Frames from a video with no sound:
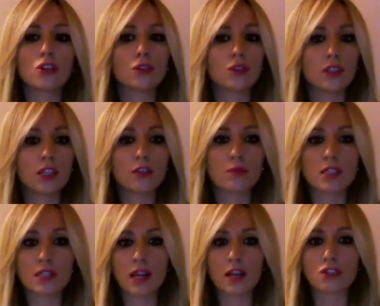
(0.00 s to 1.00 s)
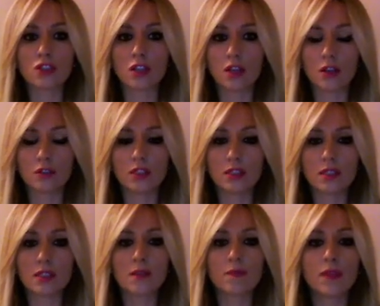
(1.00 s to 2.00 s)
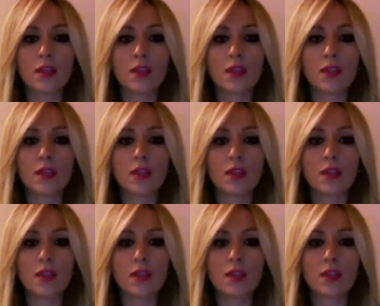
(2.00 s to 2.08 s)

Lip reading: to deal with structural loadings